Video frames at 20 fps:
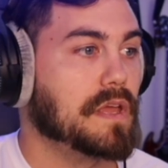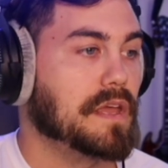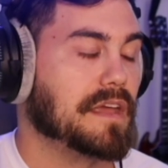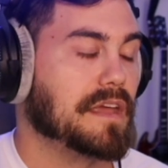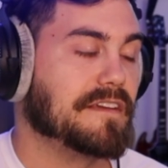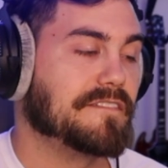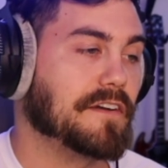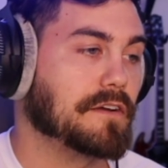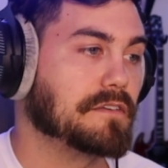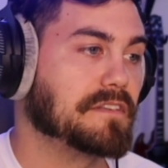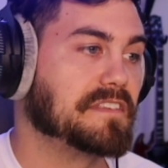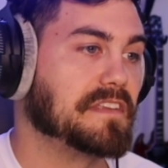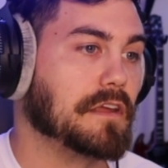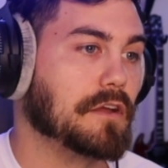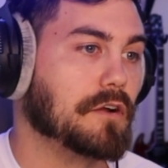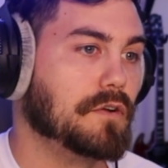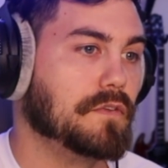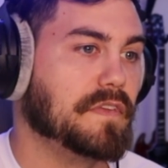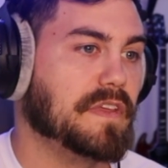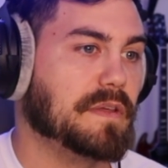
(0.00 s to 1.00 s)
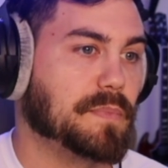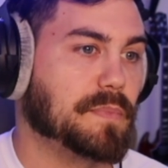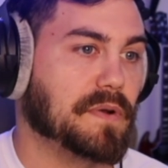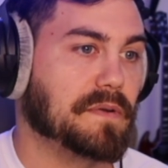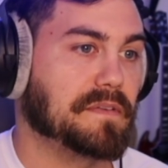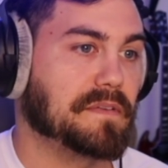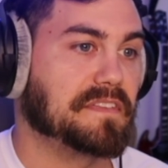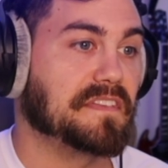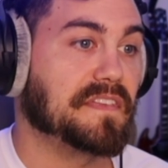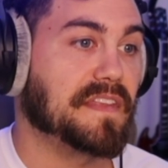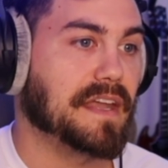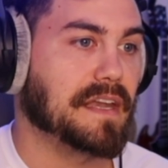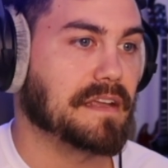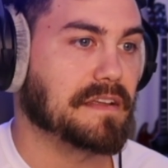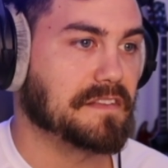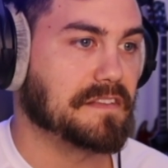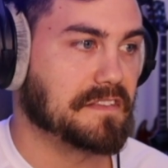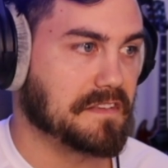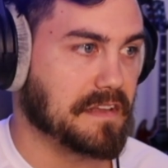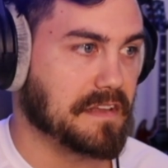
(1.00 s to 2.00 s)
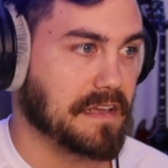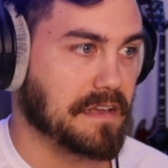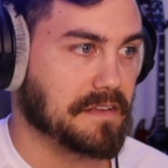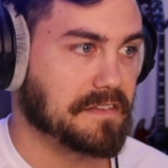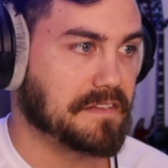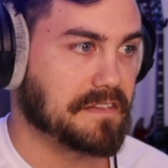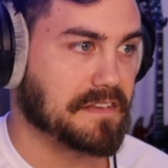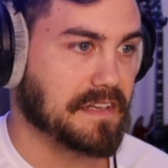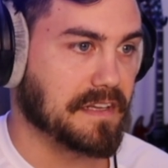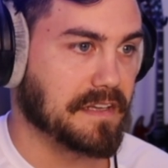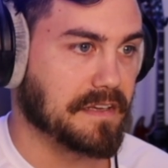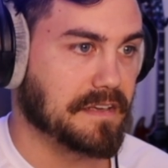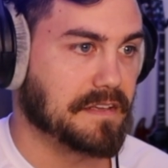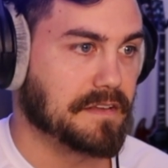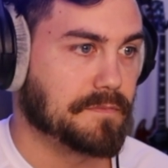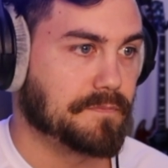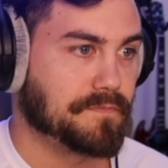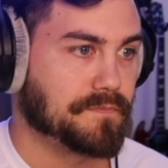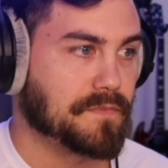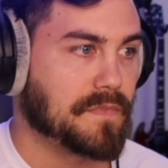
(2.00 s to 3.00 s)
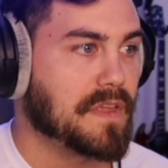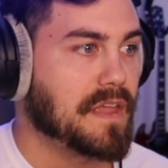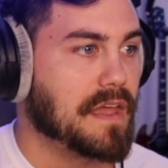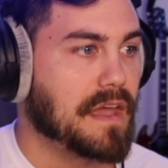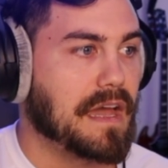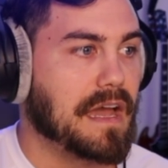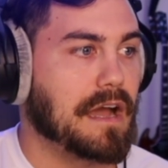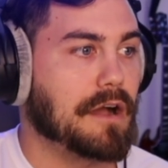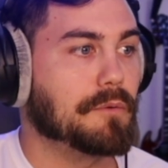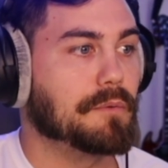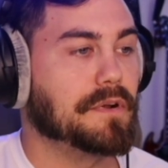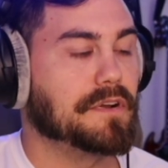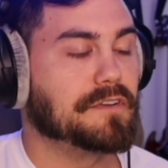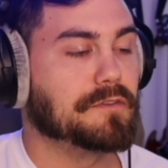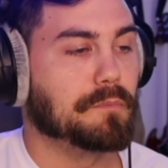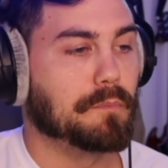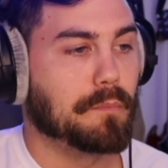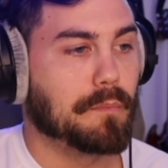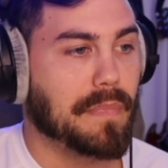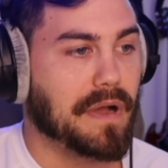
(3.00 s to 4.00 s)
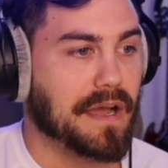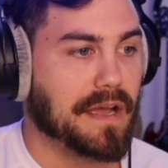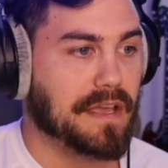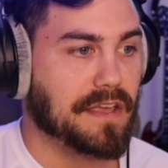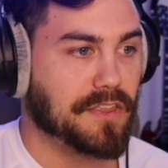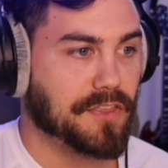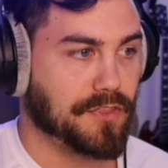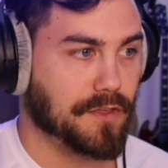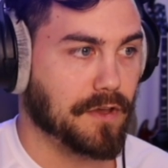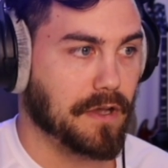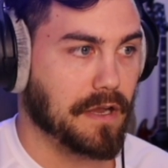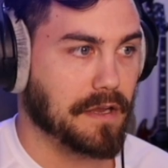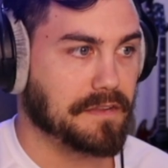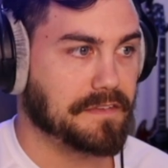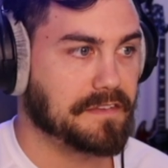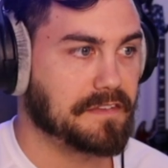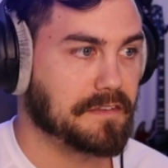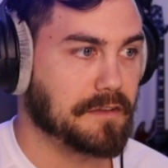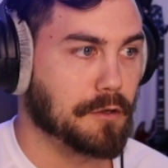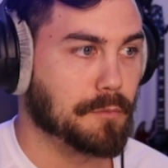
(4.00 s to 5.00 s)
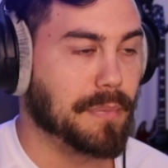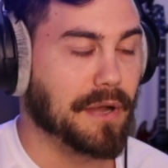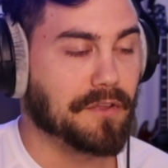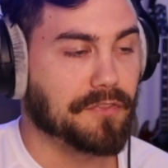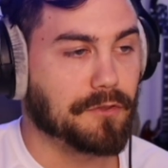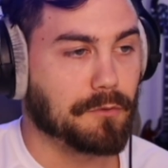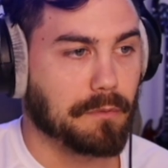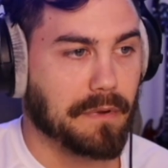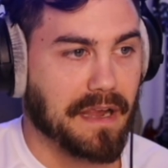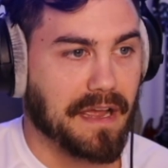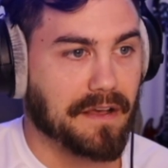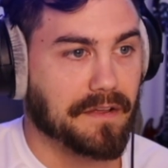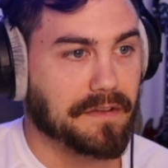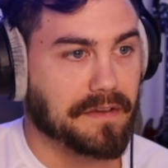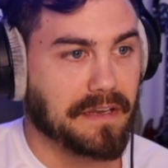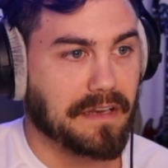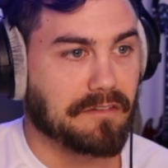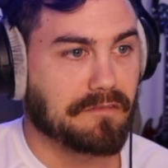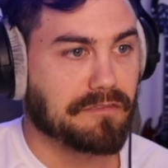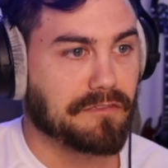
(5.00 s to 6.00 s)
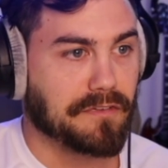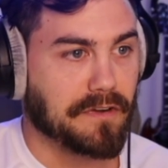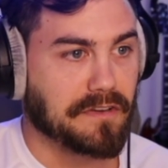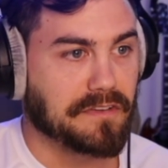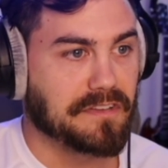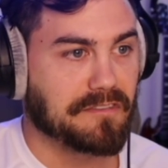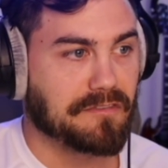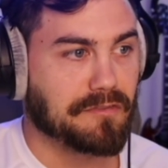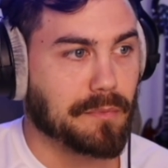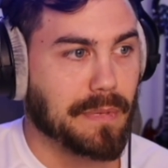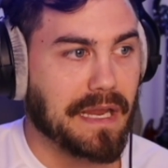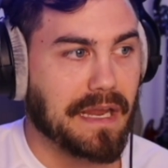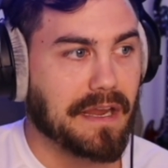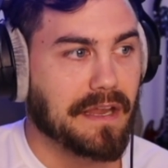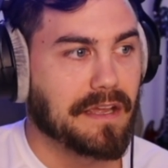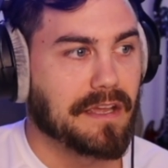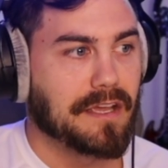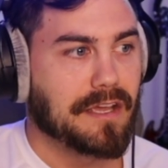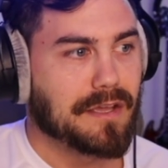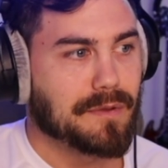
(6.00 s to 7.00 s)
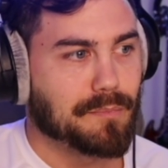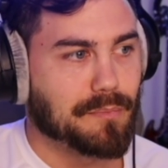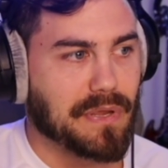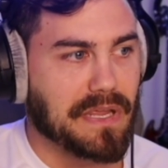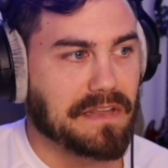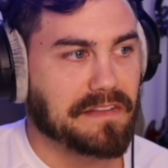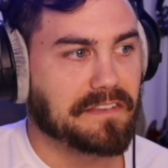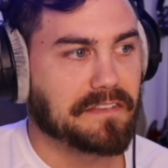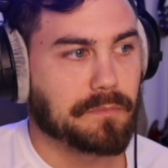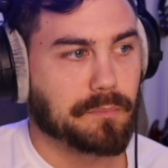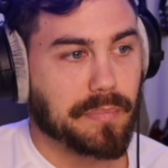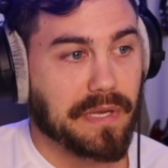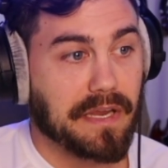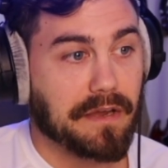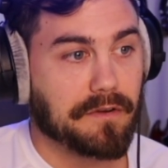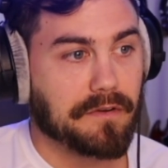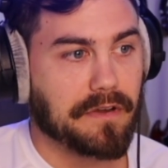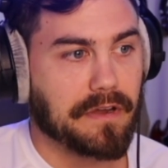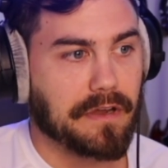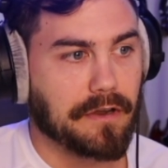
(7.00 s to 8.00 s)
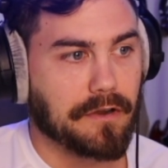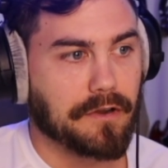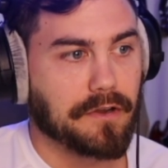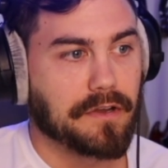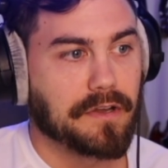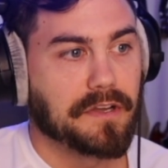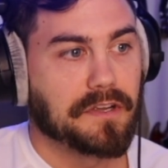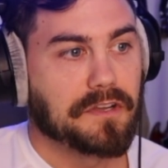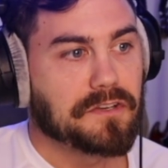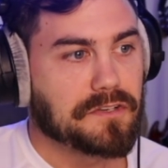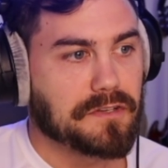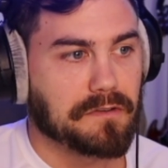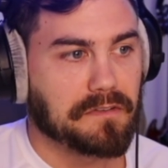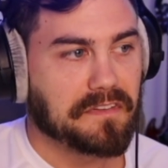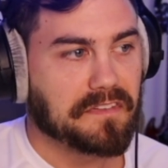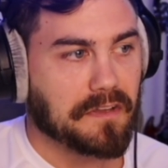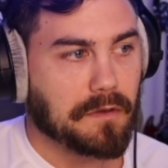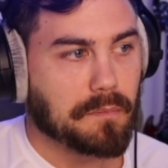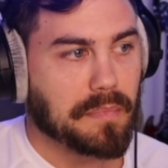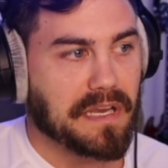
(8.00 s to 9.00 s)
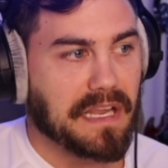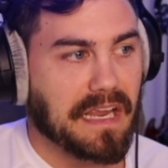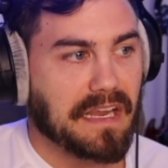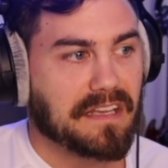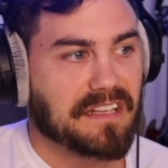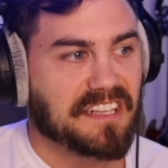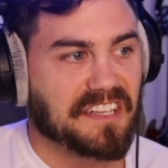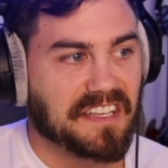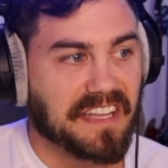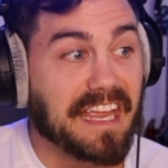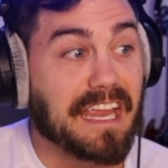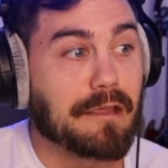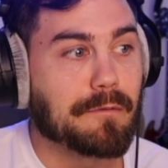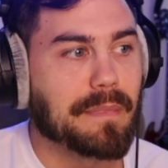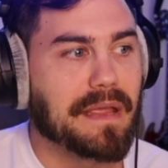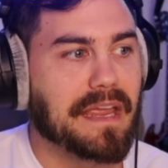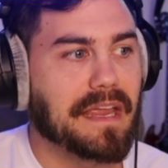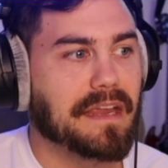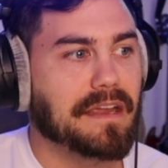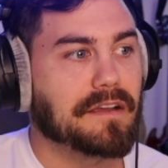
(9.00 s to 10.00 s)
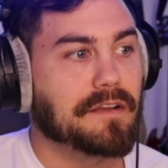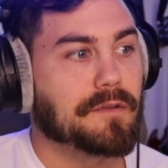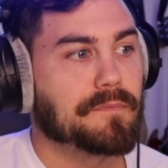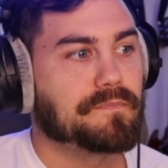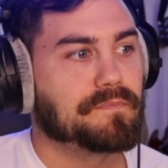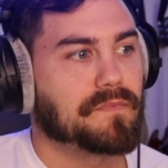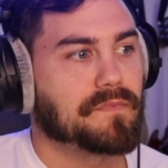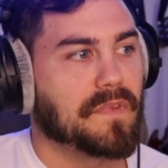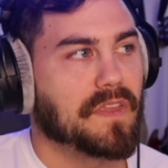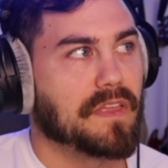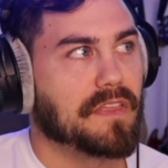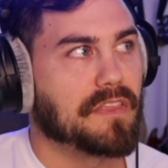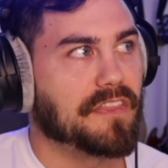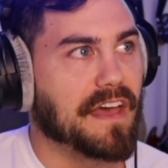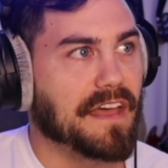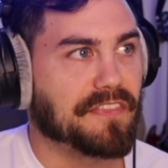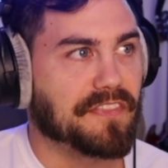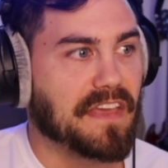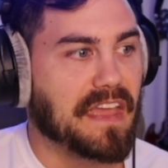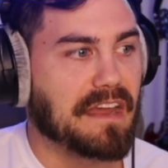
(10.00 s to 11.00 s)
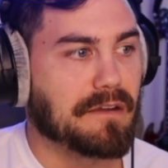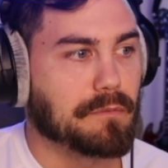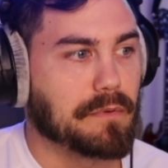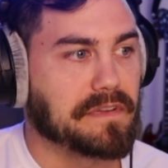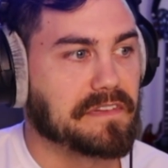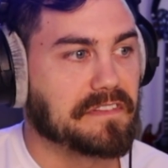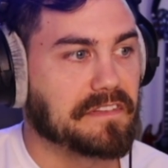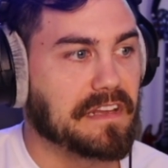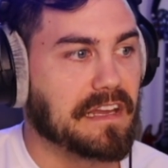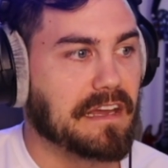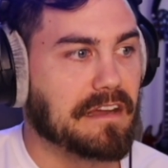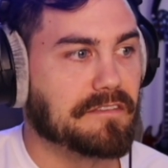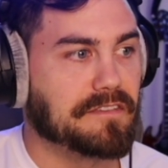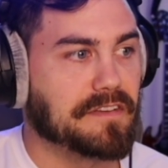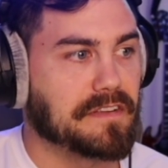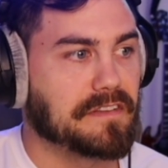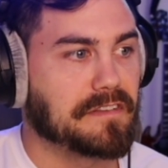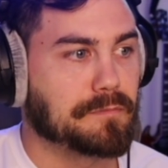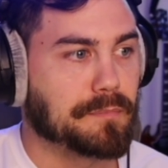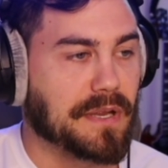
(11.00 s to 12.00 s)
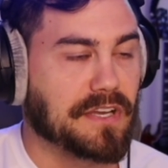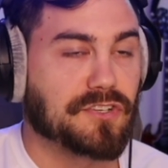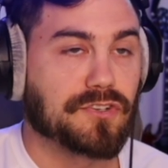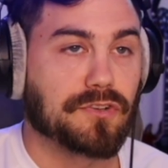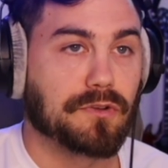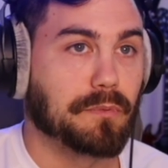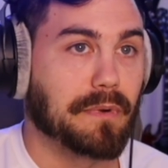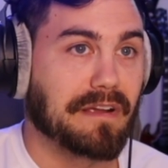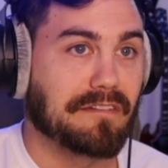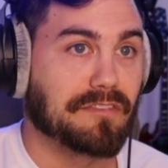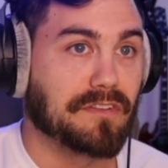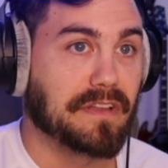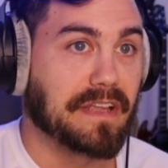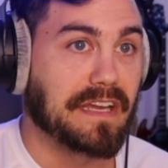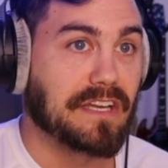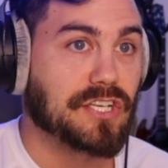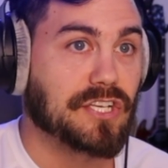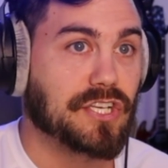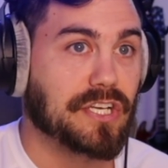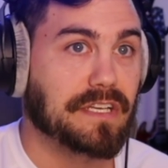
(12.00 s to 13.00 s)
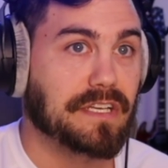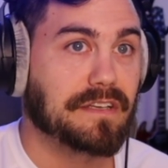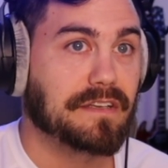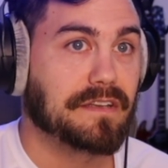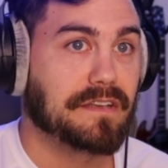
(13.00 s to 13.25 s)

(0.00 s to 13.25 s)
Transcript: If I was the only person that existed, how would my thoughts about the reality in front of me be superior to somebody claiming that they received special revelation?